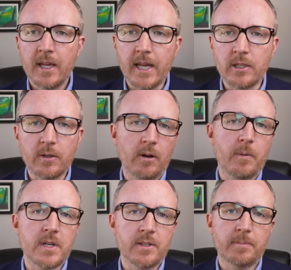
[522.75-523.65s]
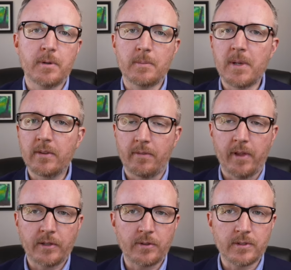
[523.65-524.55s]
and you could always just put a piece of
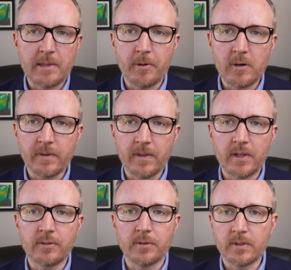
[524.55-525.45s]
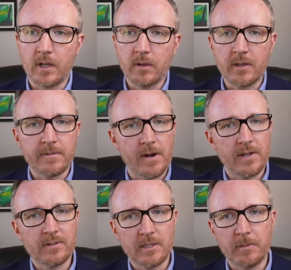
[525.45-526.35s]
electrical tape over this so it's gonna look
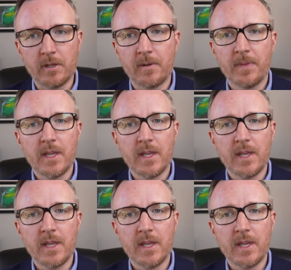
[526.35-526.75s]
very similar.